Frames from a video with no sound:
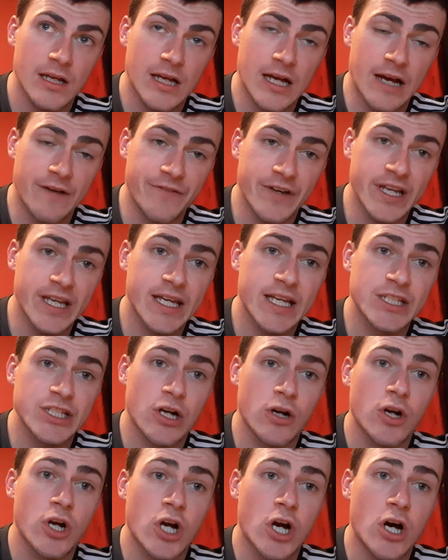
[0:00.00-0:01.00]
I think he's
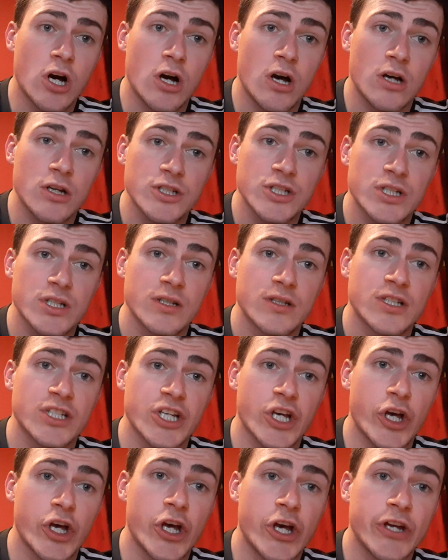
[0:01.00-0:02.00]
on course
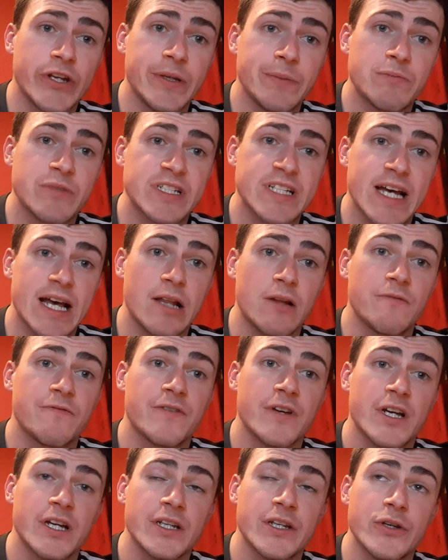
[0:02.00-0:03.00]
to earn
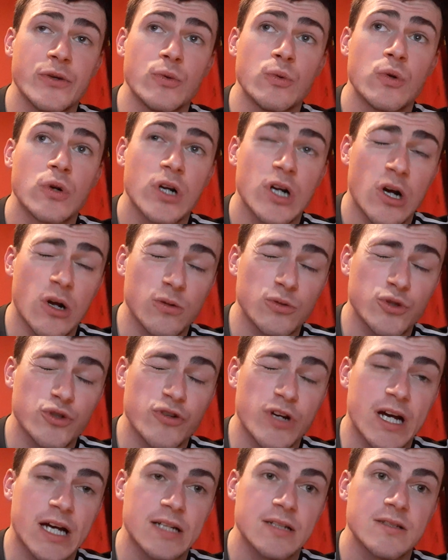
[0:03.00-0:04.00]
himself a new
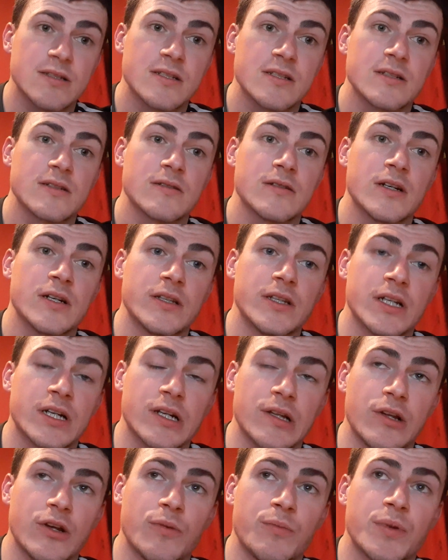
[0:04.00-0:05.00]
contract at the
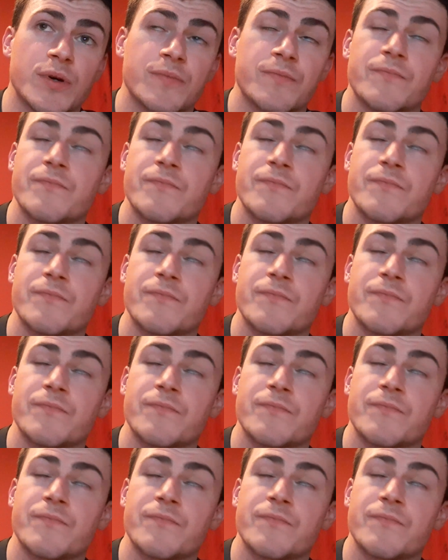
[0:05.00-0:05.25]
club.